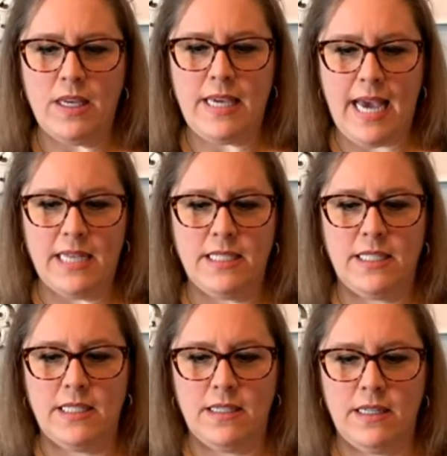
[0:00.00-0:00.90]

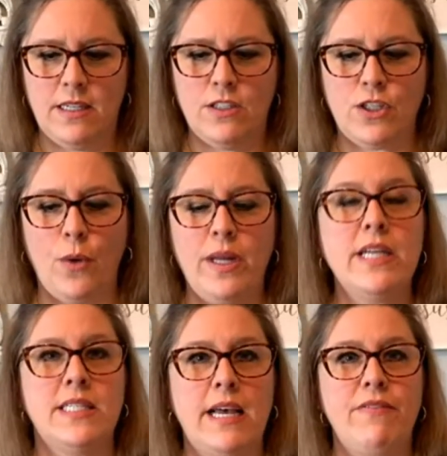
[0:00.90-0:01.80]
yes. So it
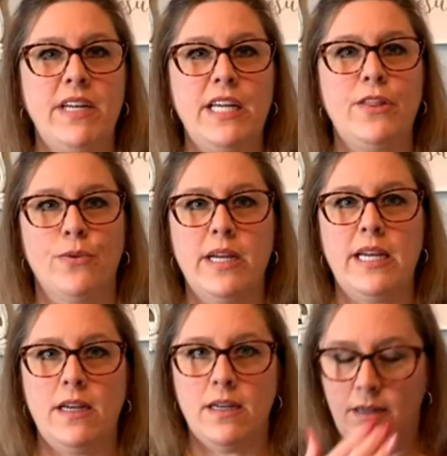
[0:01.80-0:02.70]
is
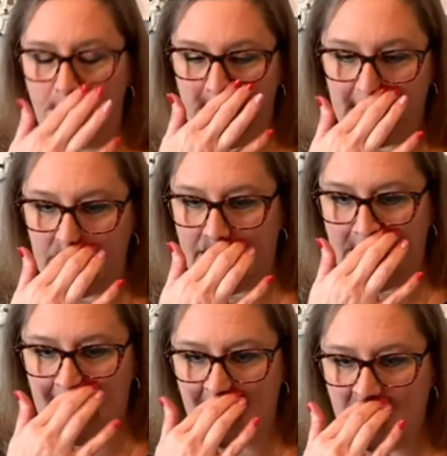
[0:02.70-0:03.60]
73, Miss
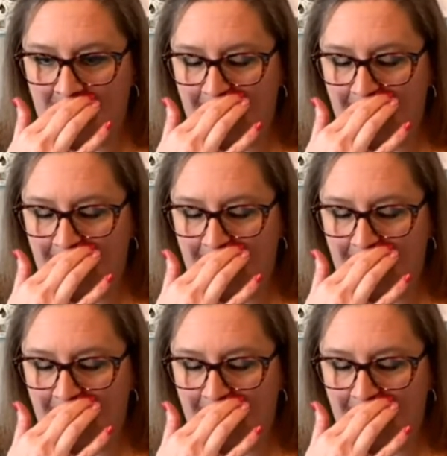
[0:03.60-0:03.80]
Lynn.